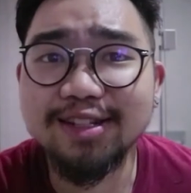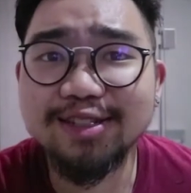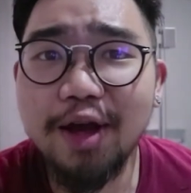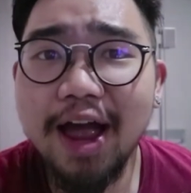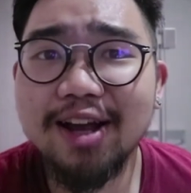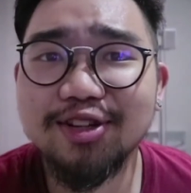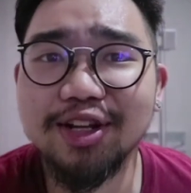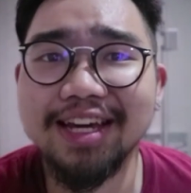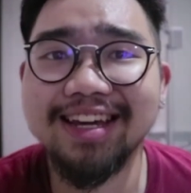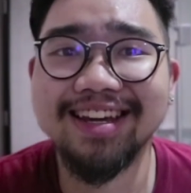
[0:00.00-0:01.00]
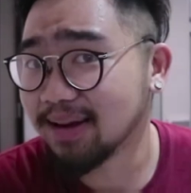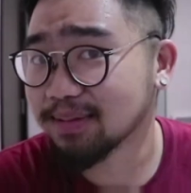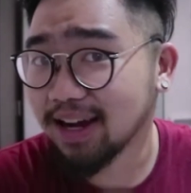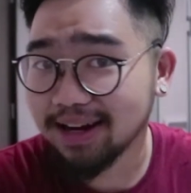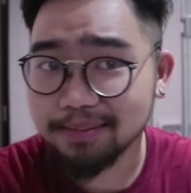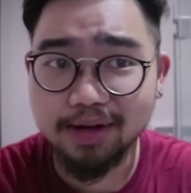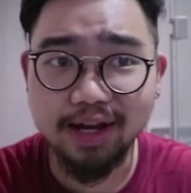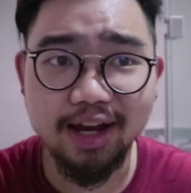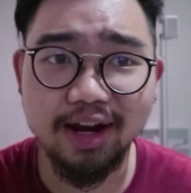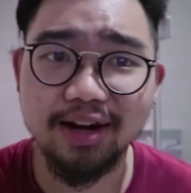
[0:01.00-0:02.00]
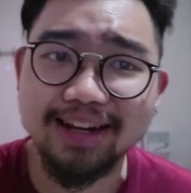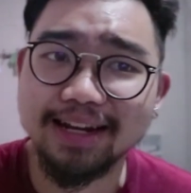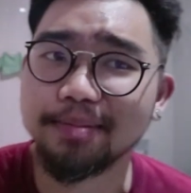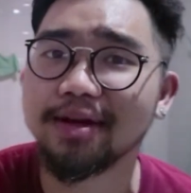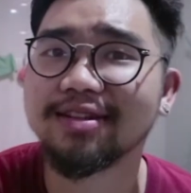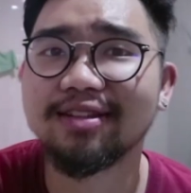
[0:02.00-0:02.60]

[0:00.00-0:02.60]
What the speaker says: So actually, I'm cutting my hair a little bit,